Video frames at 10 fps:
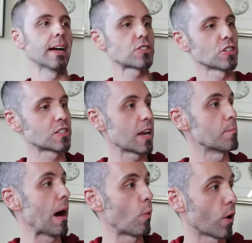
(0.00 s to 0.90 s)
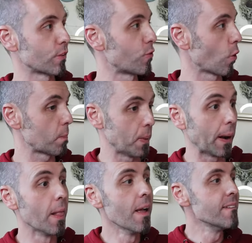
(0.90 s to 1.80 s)
not just take my word for it,
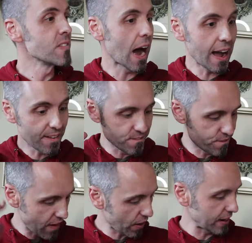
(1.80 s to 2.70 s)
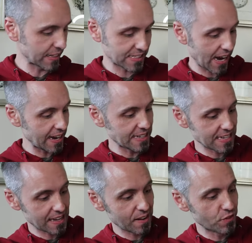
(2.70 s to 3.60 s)
but I am very excited
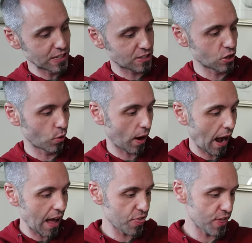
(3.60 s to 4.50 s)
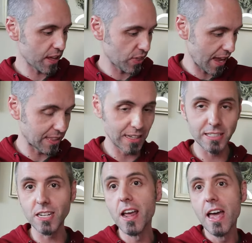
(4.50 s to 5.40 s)
to give this to her. I think that
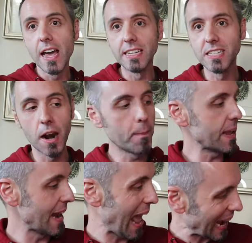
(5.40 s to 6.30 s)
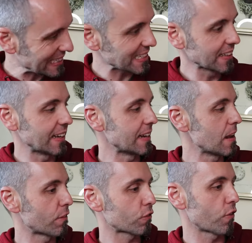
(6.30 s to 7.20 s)
this is going to be an excellent
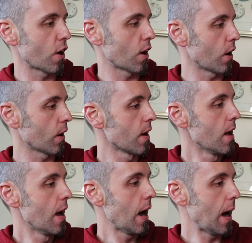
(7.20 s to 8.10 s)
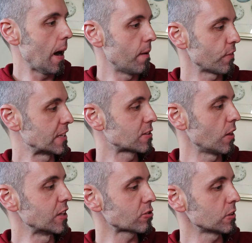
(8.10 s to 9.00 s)
gift for her. Um, it's
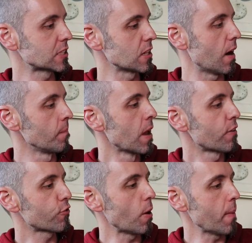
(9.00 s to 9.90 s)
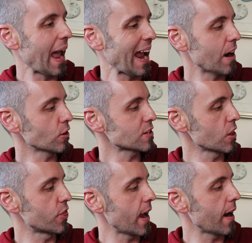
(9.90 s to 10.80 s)
This one's the From Hair
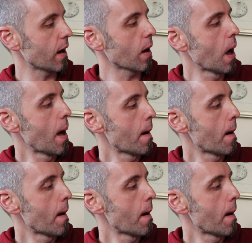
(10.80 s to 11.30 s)
to There